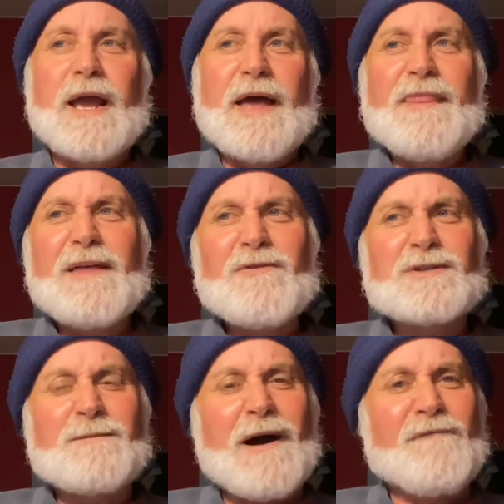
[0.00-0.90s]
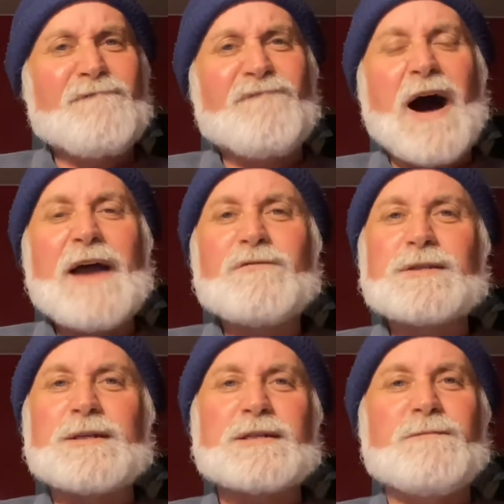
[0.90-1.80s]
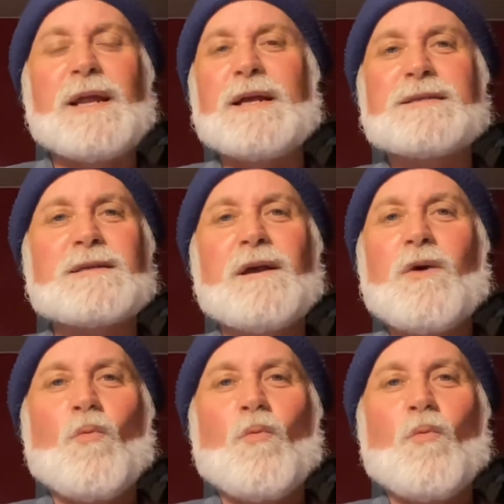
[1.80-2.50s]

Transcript: And then there's about five or six minutes